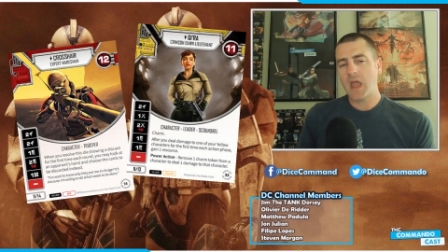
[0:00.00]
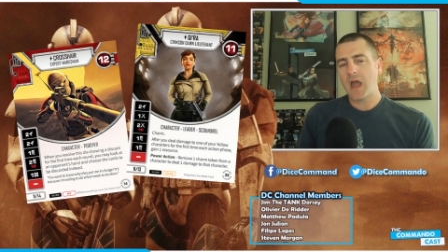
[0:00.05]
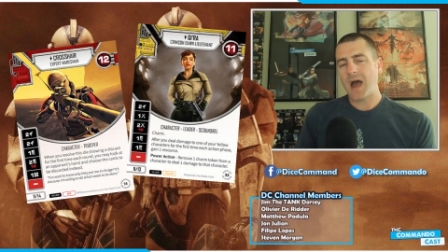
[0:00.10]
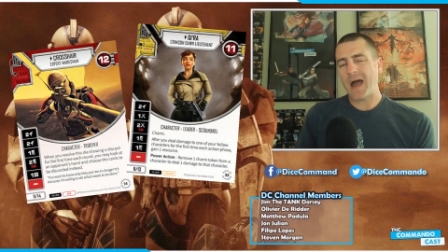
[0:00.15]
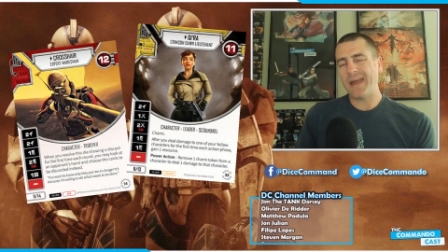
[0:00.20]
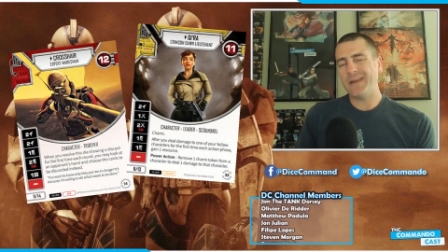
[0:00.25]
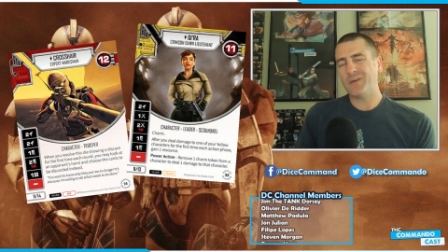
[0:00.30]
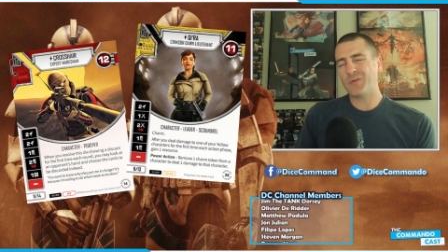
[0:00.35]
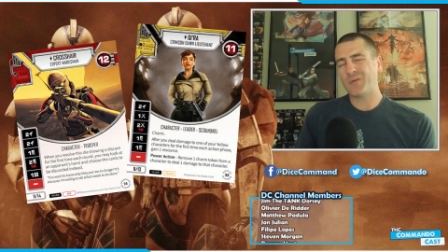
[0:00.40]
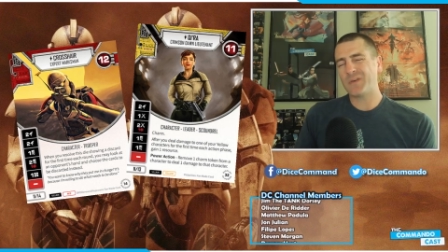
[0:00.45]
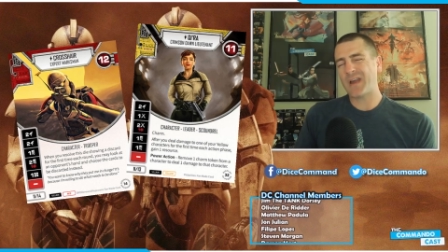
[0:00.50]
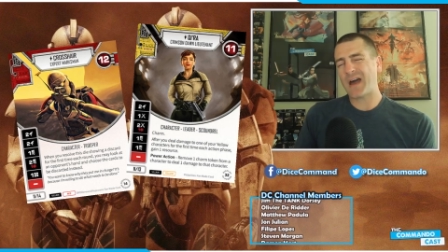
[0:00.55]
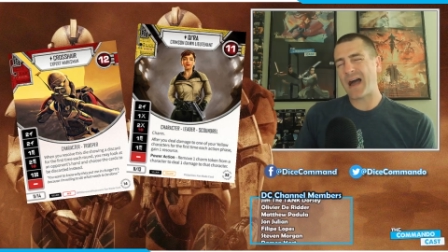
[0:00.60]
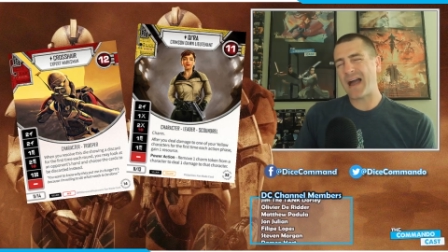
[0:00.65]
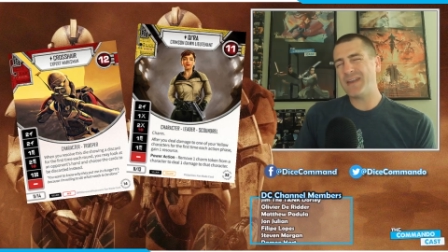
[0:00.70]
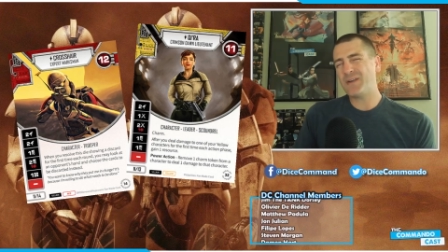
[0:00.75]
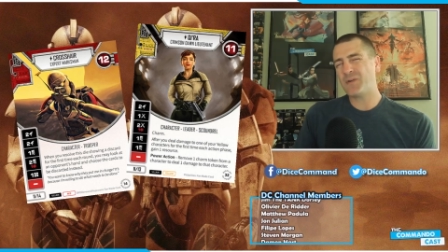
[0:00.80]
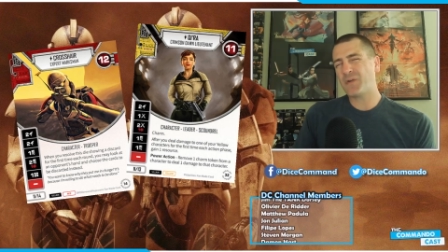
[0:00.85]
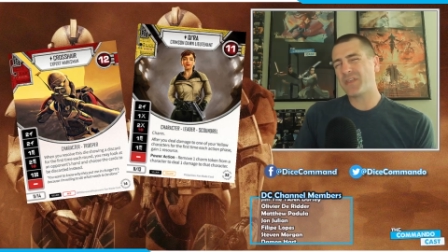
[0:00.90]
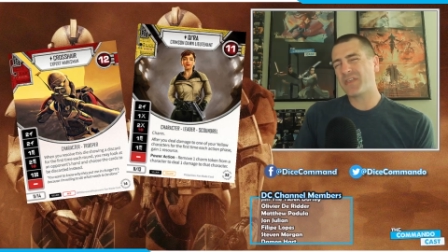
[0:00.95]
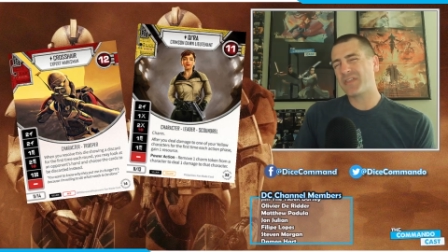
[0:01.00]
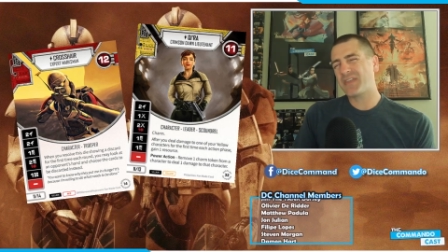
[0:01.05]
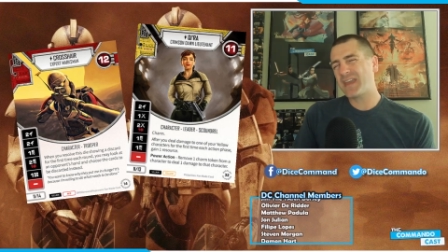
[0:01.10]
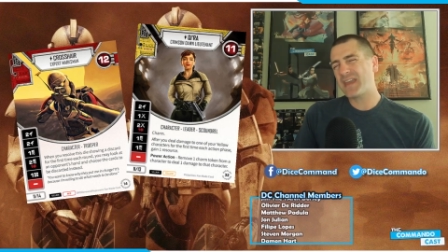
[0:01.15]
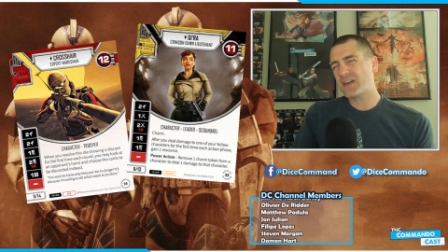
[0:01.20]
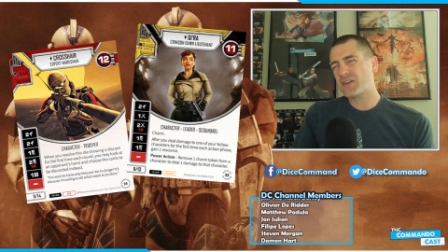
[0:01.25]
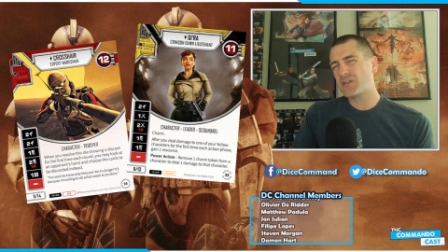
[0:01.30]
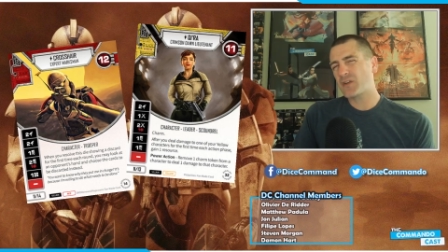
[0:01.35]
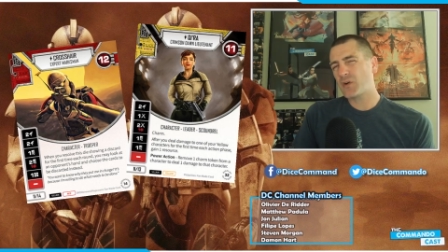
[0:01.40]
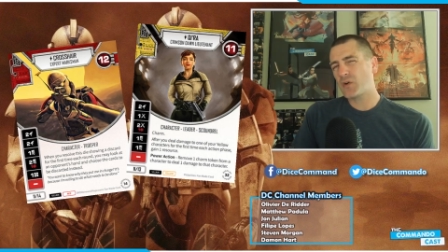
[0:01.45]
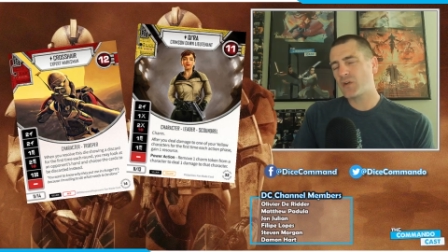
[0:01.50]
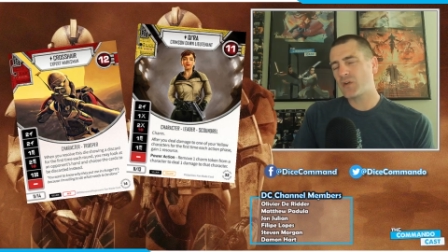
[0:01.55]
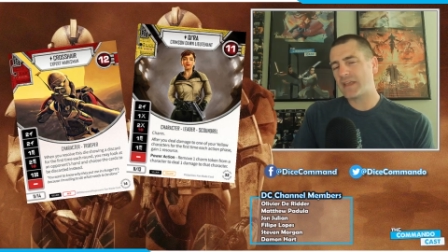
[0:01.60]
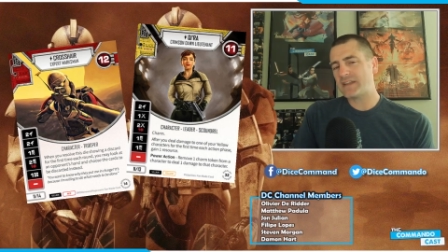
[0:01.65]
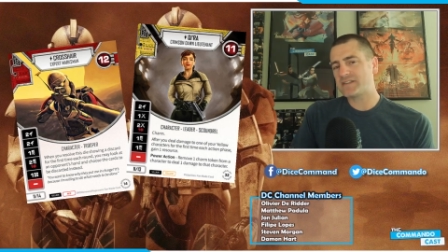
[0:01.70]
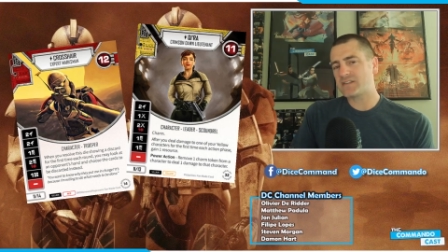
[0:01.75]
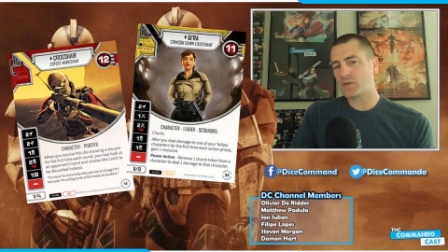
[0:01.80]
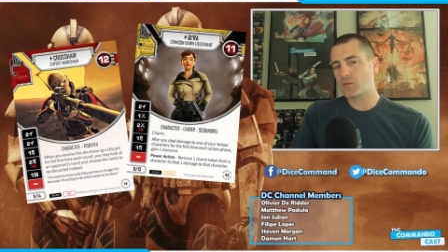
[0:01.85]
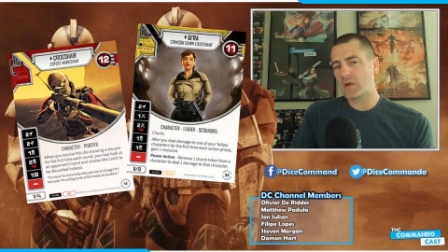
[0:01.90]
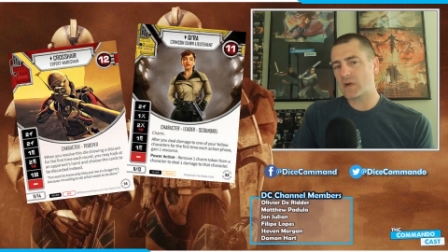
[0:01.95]
I don't I don't think though
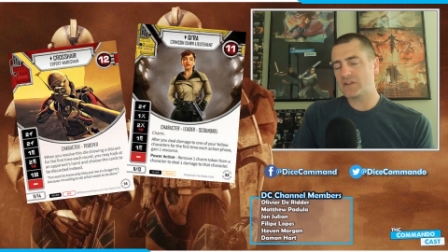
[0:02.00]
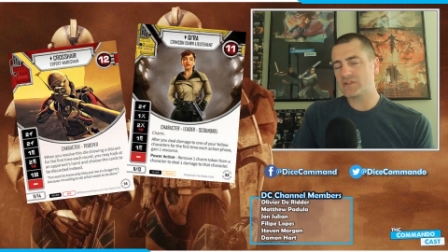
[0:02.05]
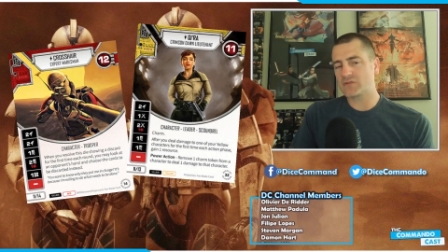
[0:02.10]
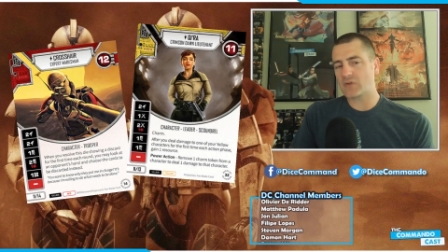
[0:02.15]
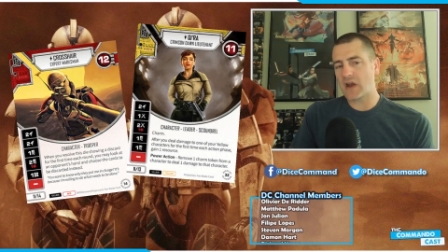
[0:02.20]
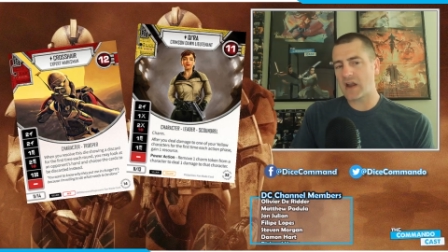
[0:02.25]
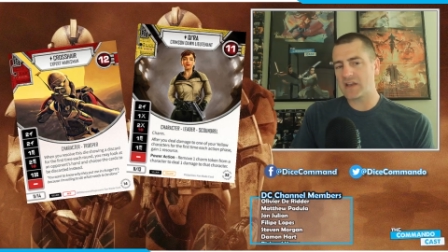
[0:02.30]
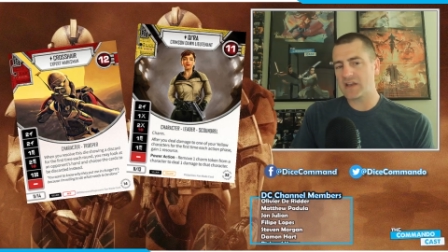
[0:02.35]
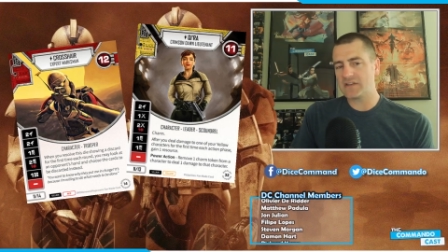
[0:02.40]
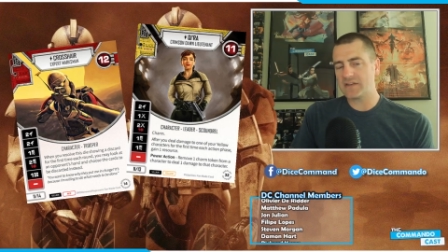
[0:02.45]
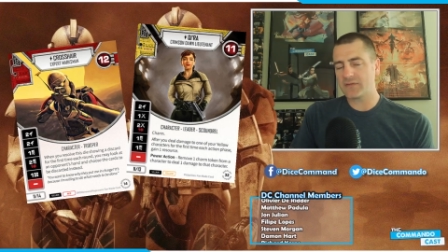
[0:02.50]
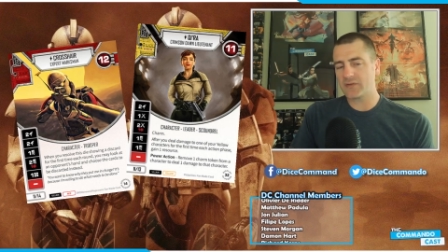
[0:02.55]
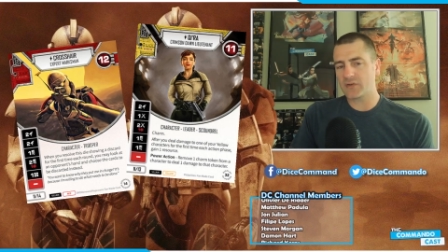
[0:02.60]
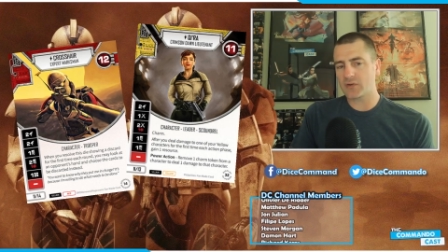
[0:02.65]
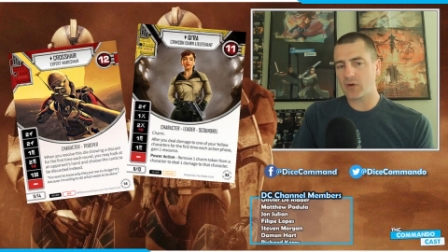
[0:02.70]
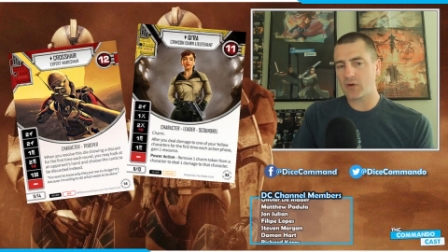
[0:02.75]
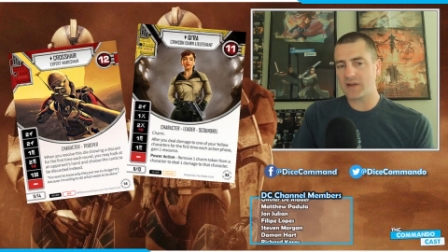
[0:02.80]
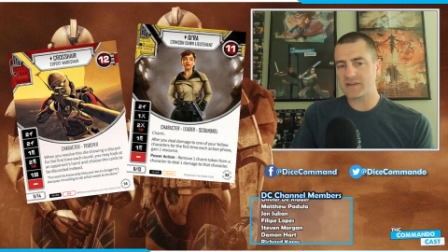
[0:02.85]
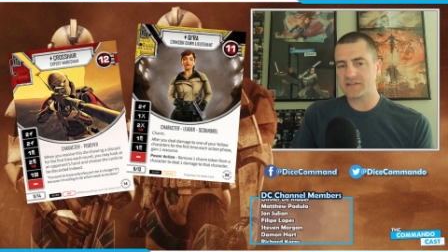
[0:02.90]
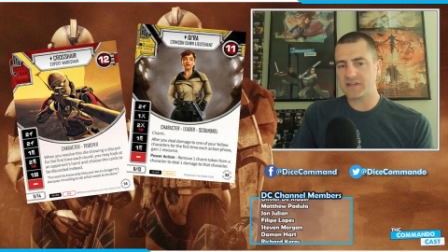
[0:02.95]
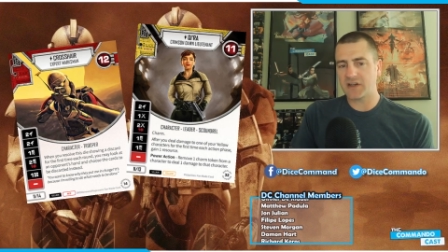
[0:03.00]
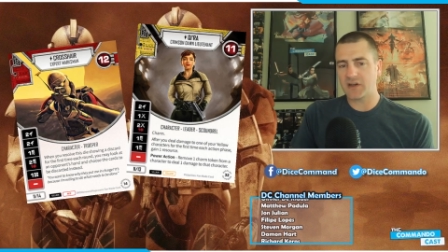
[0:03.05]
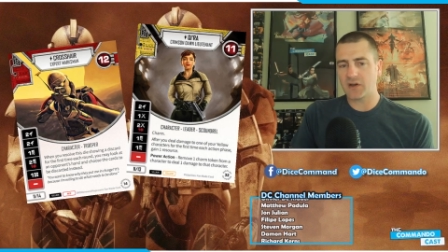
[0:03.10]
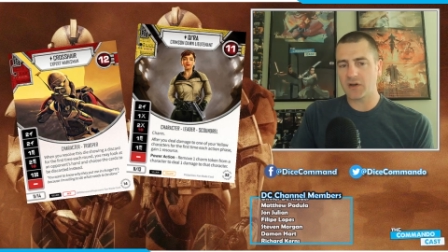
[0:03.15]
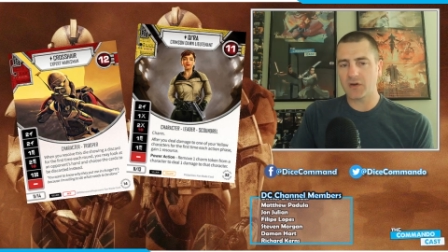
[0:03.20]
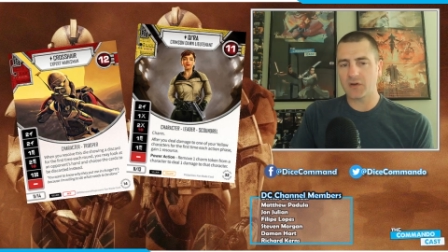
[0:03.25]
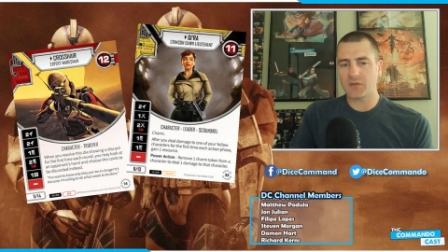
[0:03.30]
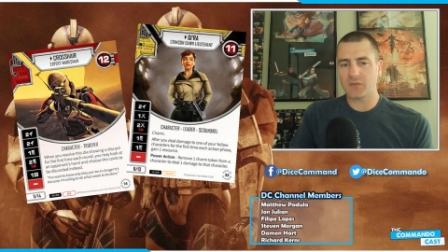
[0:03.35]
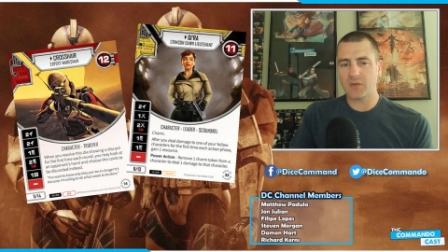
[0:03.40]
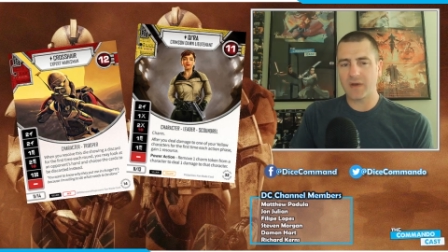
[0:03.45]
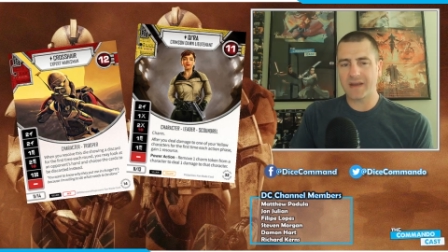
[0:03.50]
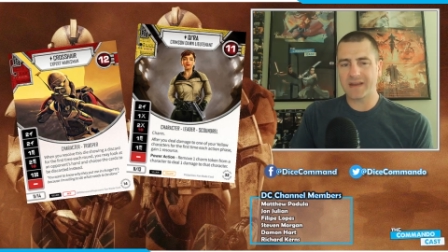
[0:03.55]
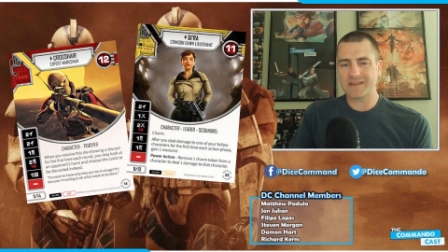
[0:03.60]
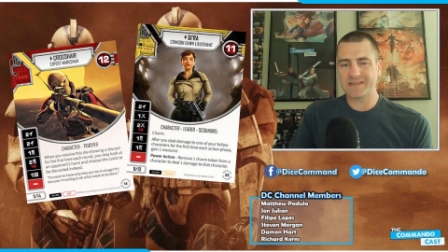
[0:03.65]
that's the right strategy for Crosshair, right?